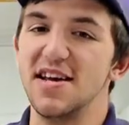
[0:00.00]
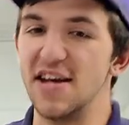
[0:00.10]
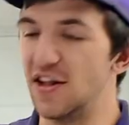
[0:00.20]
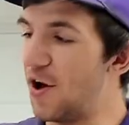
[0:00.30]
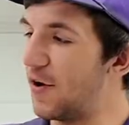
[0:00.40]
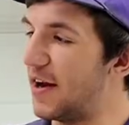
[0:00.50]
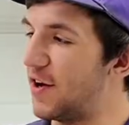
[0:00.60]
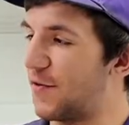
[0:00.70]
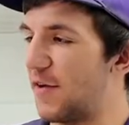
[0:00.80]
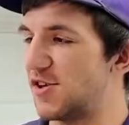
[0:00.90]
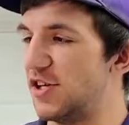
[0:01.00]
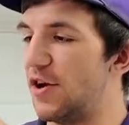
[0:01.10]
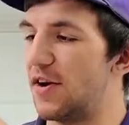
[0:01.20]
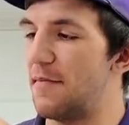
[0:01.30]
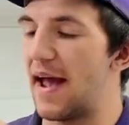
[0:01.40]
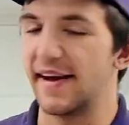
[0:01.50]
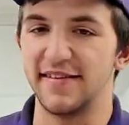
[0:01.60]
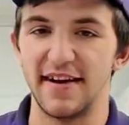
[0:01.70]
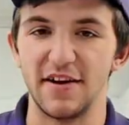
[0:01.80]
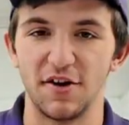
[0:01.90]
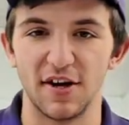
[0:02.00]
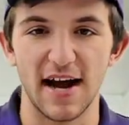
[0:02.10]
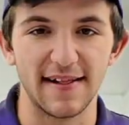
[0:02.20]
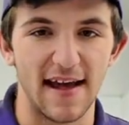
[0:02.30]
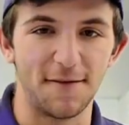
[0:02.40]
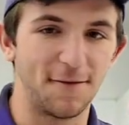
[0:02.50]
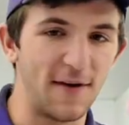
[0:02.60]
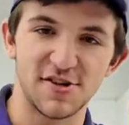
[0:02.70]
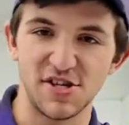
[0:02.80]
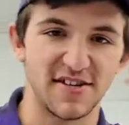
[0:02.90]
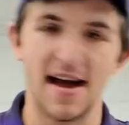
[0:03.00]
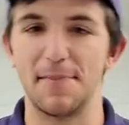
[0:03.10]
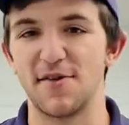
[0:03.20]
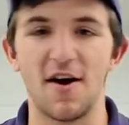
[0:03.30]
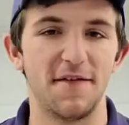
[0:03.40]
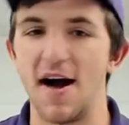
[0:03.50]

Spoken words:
you load in your freshly loaded magazine or you got that freshly topped off